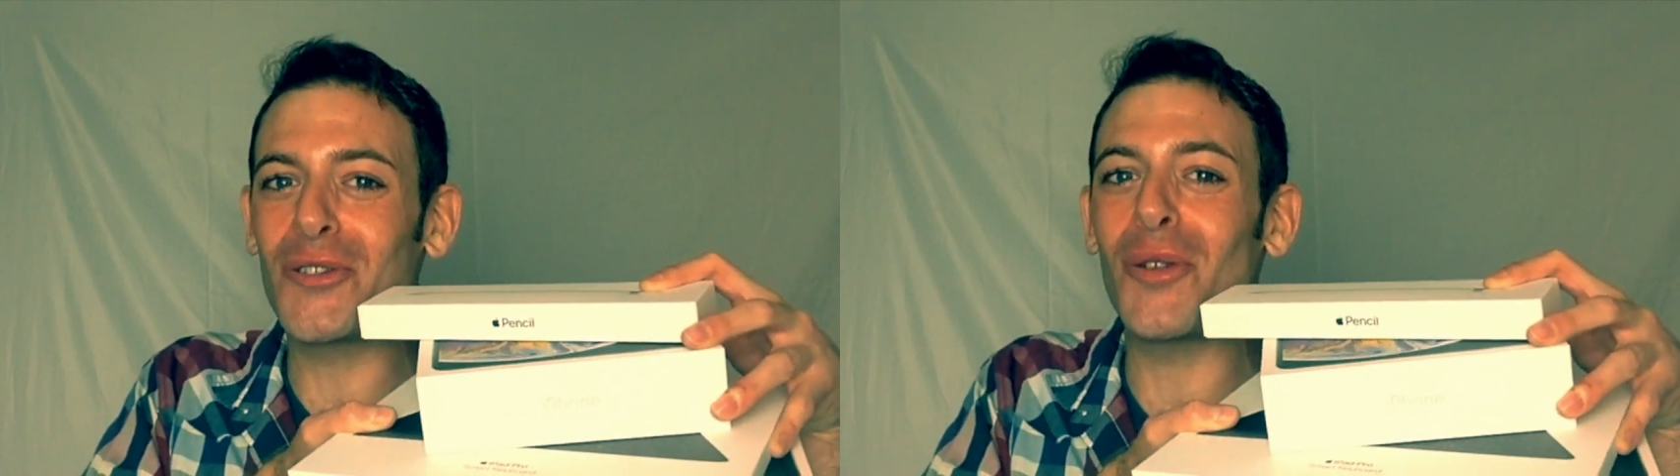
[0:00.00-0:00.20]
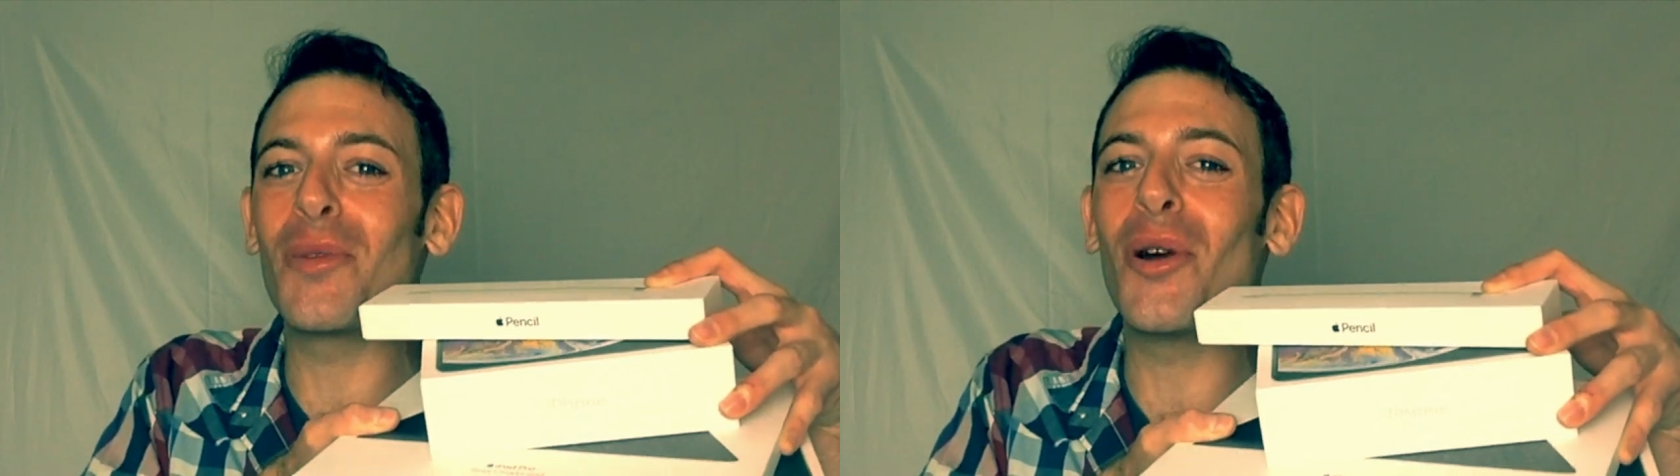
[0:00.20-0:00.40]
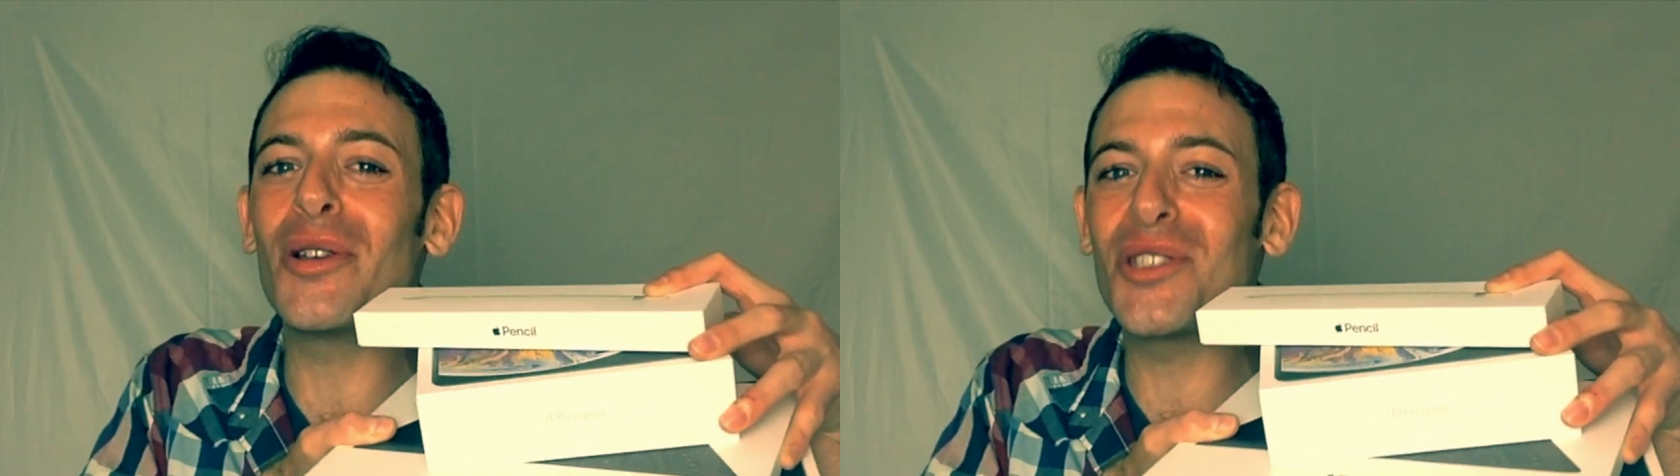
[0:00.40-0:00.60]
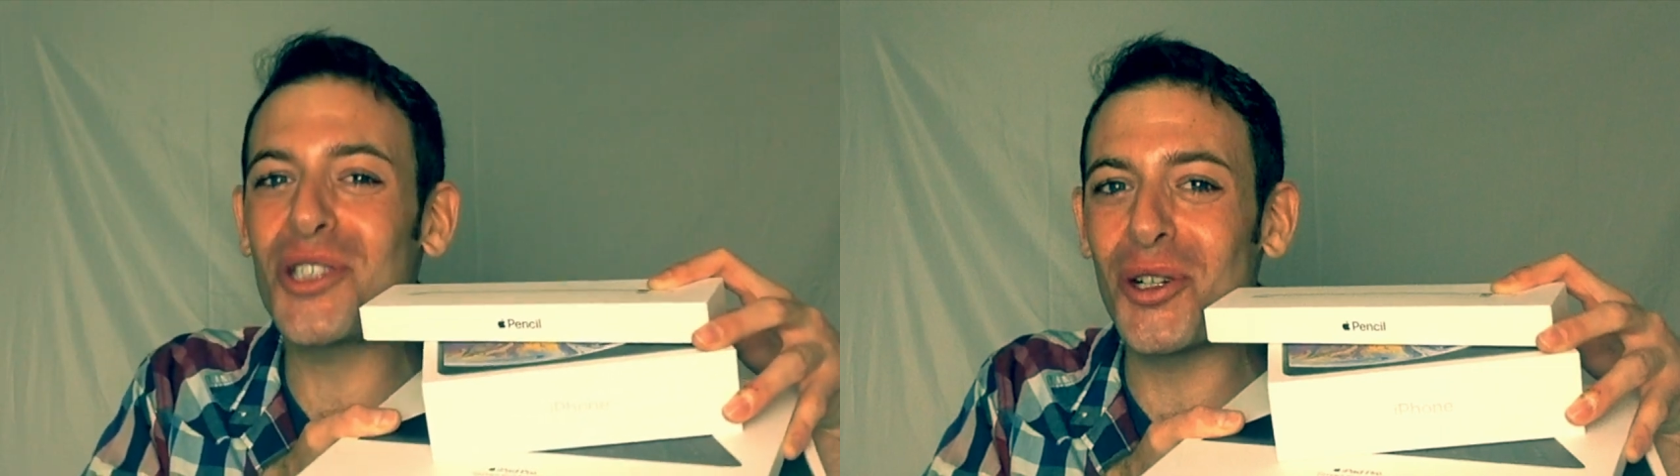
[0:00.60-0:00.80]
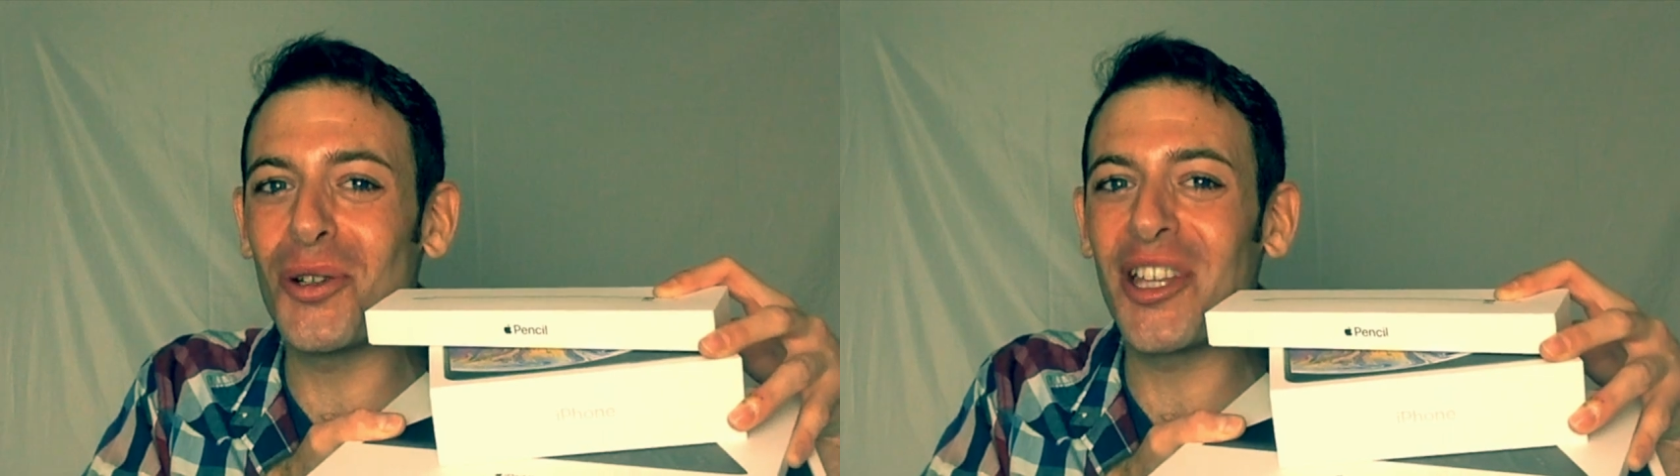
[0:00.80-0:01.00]
from yours
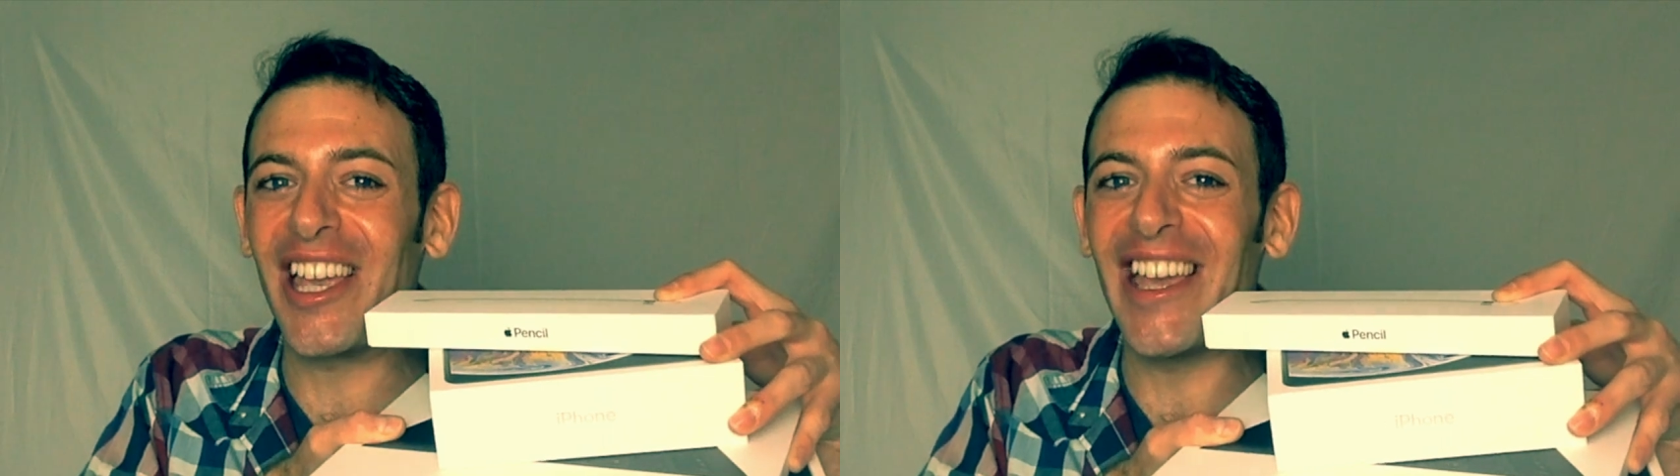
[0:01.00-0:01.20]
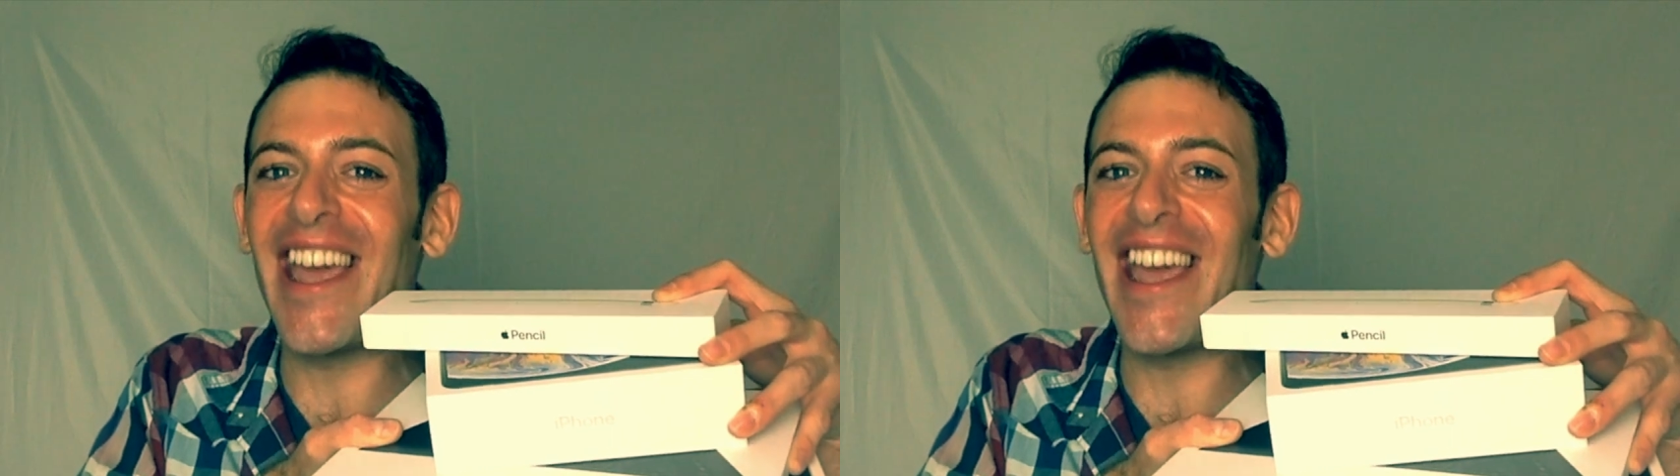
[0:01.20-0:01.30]
truly,